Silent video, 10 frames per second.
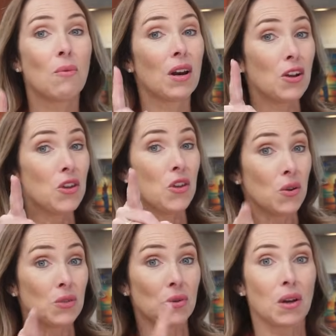What are
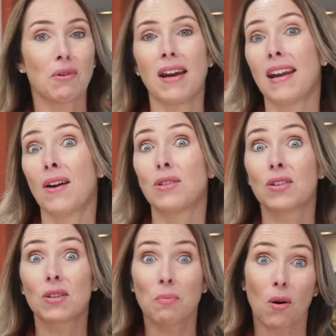you doing right now
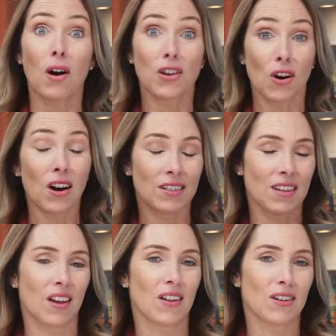to support your
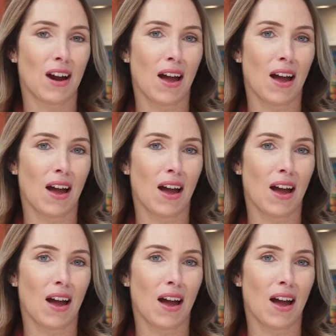cellular